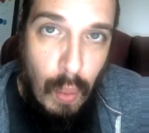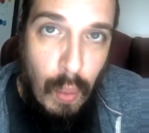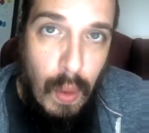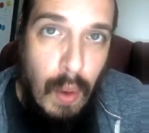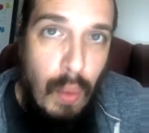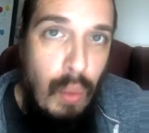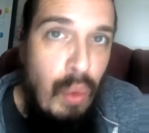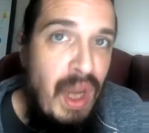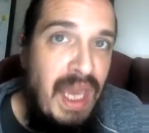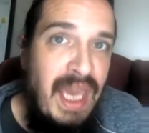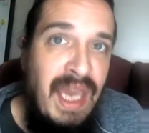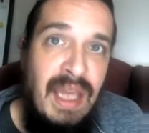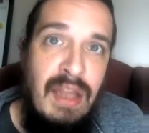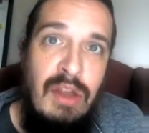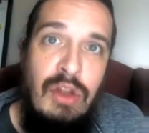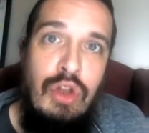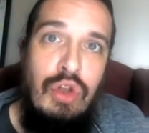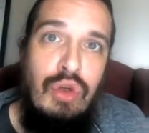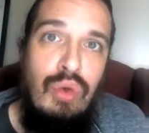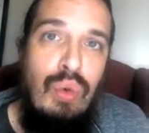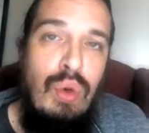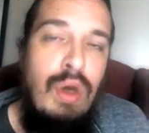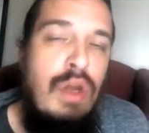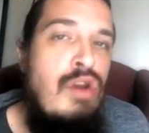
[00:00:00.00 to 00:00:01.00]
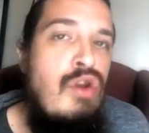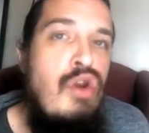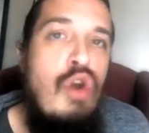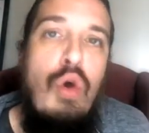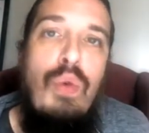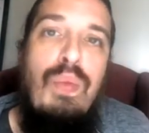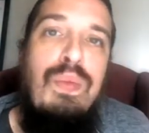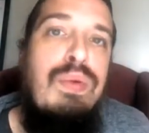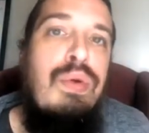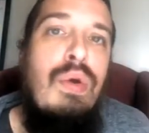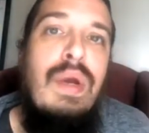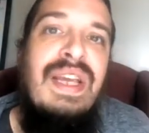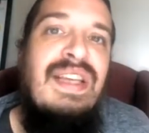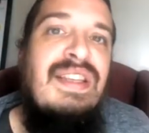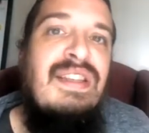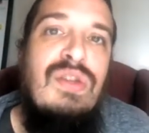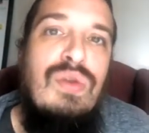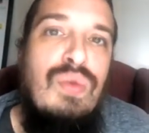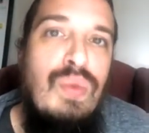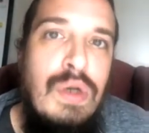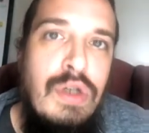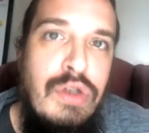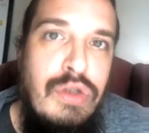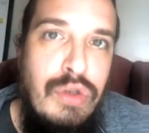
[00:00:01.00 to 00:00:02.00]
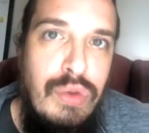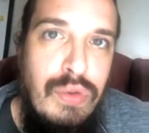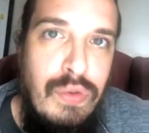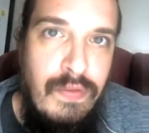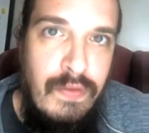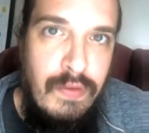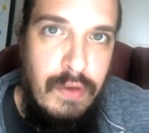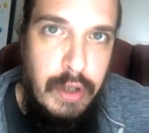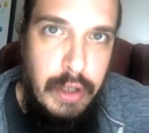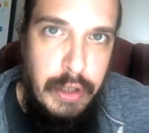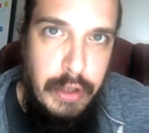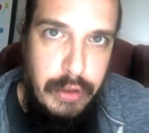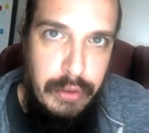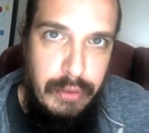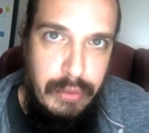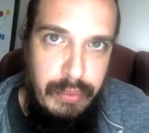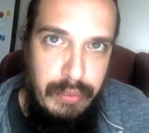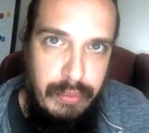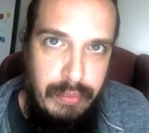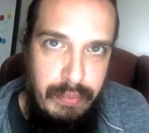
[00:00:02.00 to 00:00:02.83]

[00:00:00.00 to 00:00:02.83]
What we can do, no priest will do for you.